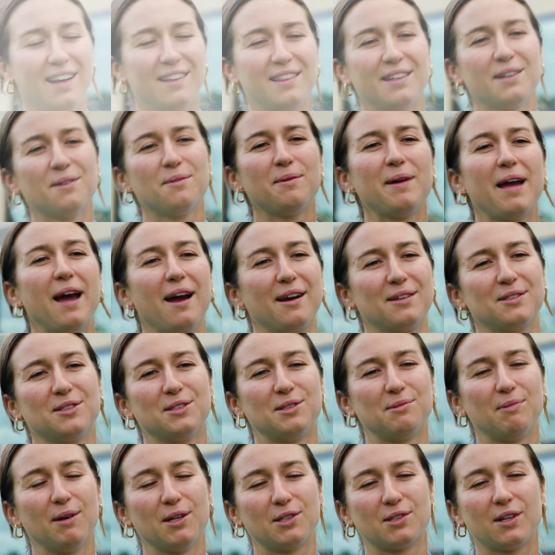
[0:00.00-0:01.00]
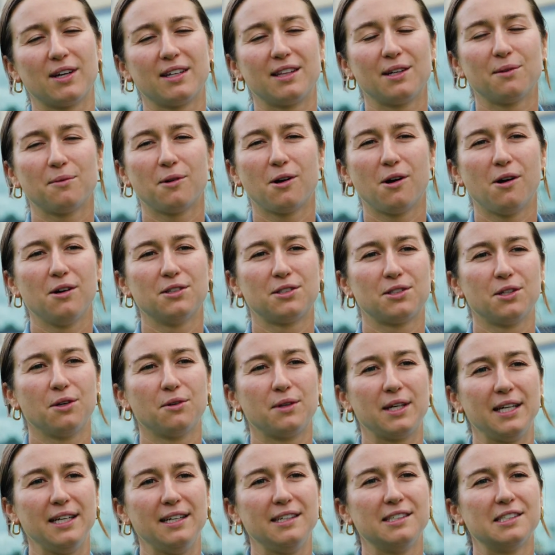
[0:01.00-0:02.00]
I think it'll be extra special. I think we're all
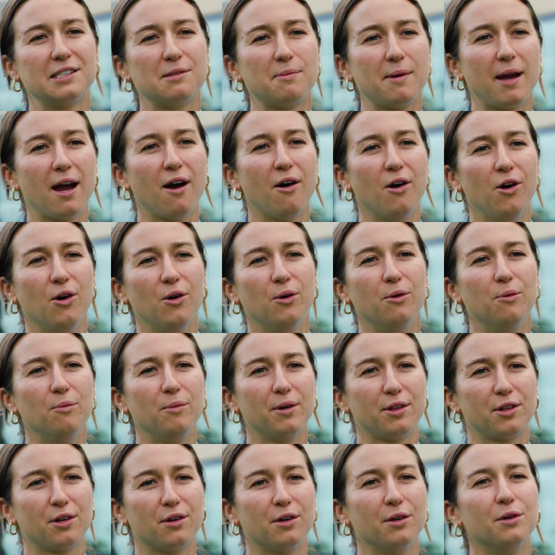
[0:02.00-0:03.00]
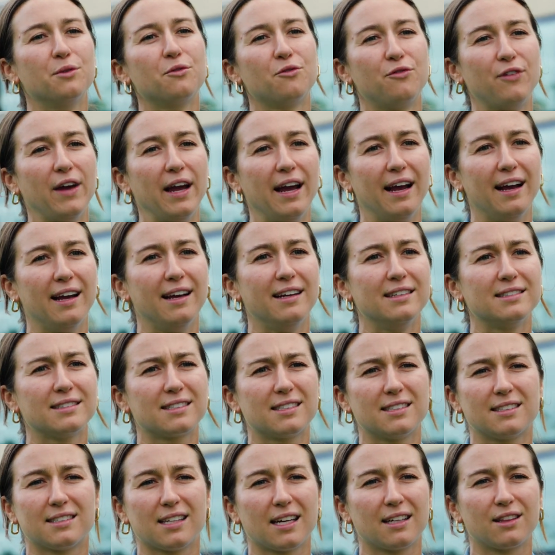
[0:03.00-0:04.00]
so keen to be at home with our own
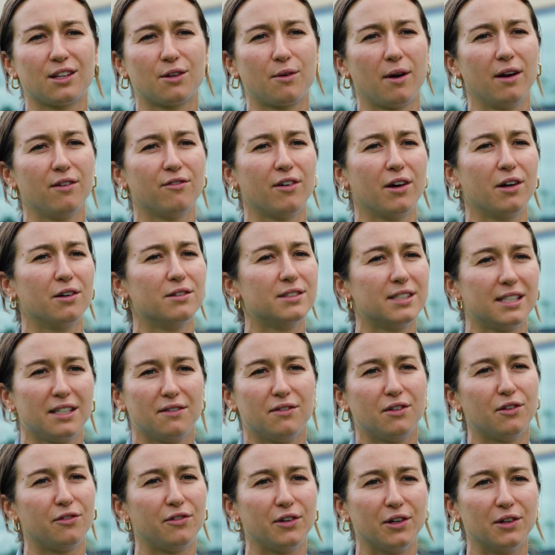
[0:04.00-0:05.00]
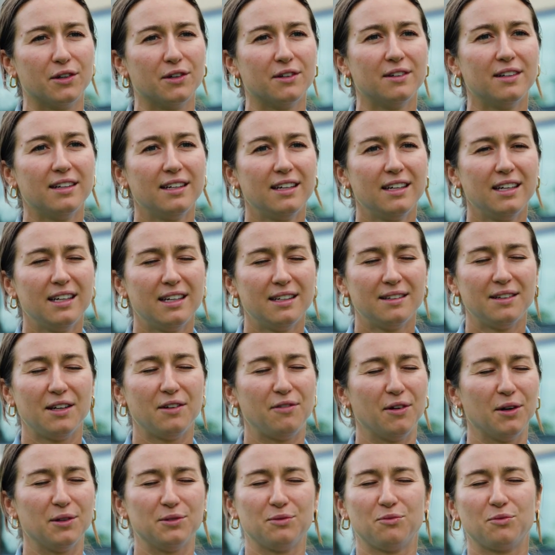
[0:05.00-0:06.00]
fans, because like the grand final didn't even feel,
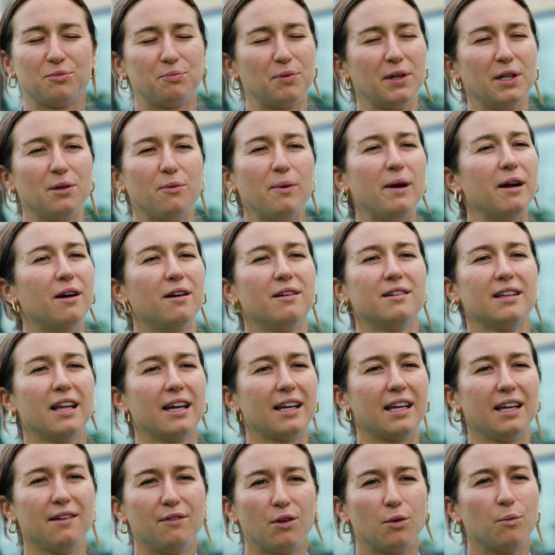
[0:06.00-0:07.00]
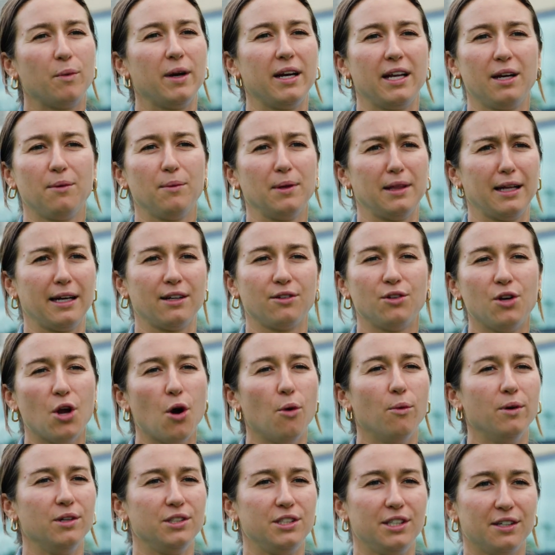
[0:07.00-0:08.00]
it felt pretty weird, like even winning with like
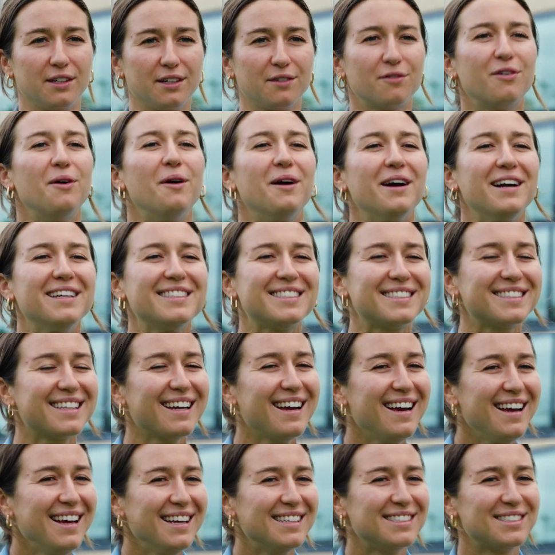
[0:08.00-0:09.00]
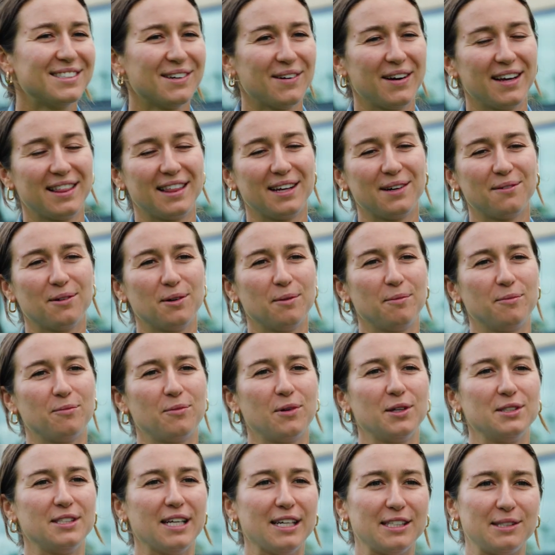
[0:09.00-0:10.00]
no one cheering for us. So I think
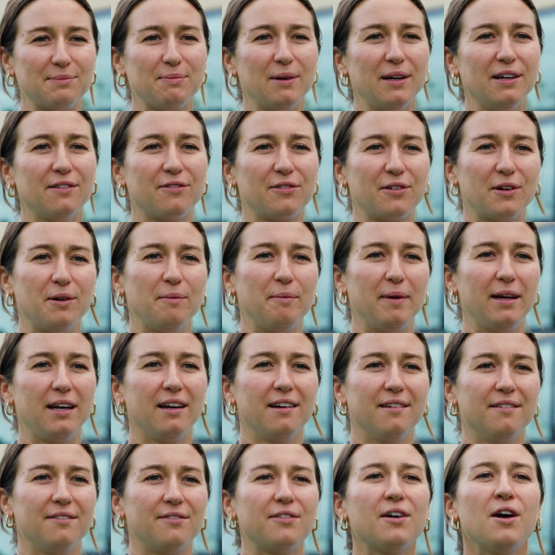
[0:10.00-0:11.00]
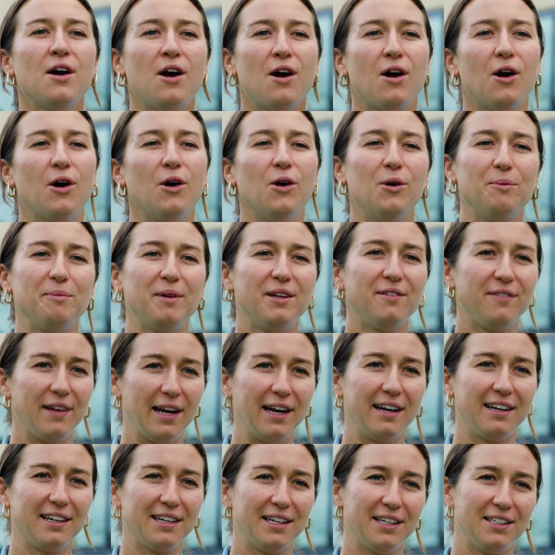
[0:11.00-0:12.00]
we're desperate for a bit of home
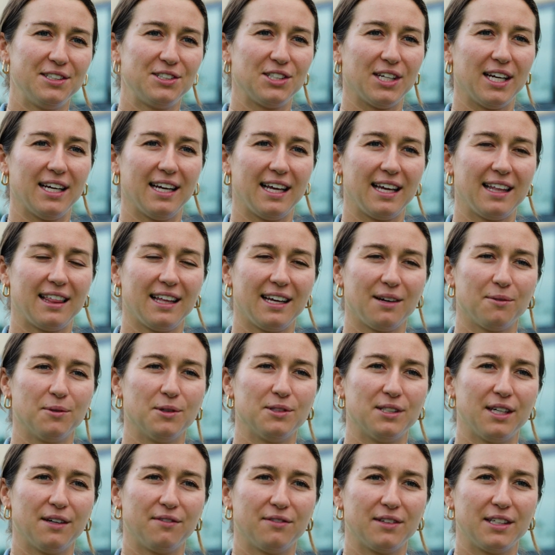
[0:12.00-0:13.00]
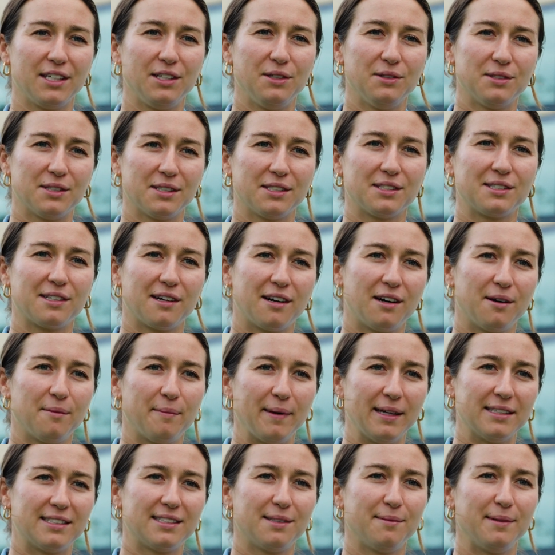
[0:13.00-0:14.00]
advantage, and I think we'll definitely use it to our
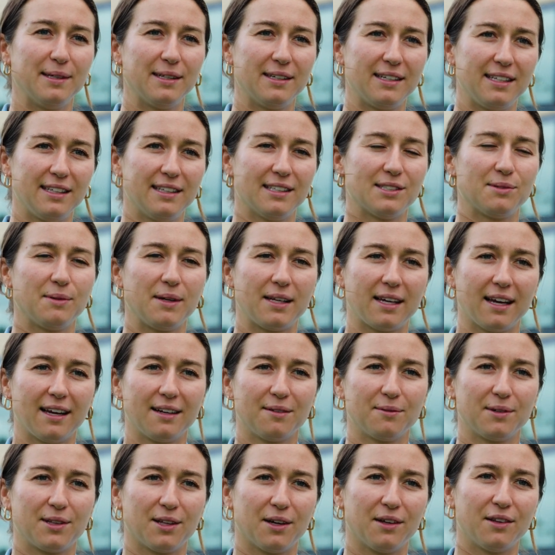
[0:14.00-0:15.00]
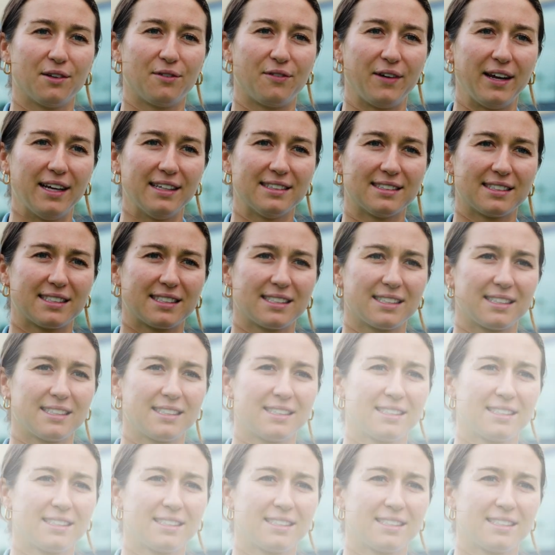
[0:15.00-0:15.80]
best ability this weekend with all the fans.